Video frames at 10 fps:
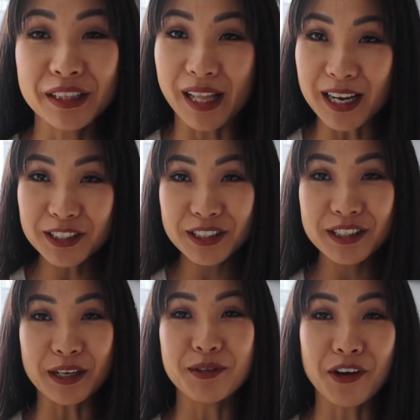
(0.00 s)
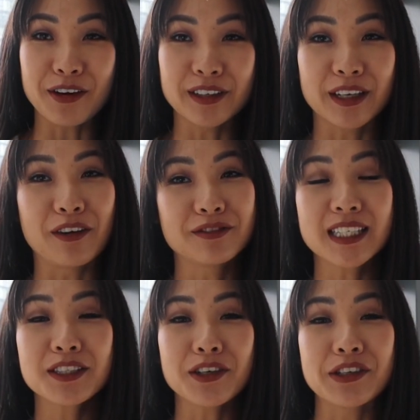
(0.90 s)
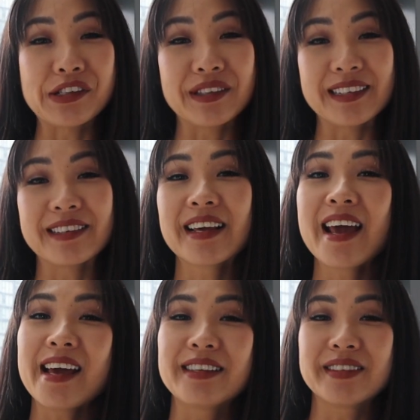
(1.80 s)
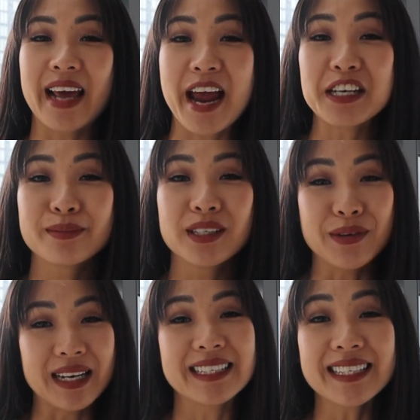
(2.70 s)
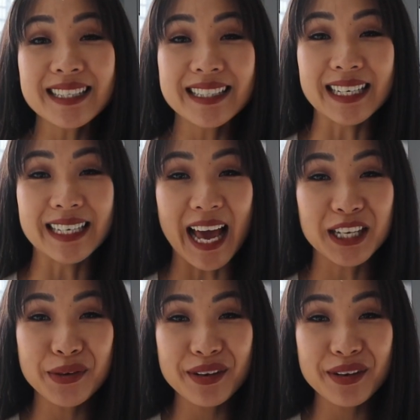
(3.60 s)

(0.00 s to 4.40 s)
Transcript: The largest demographic of TikTok users is the age between 16 and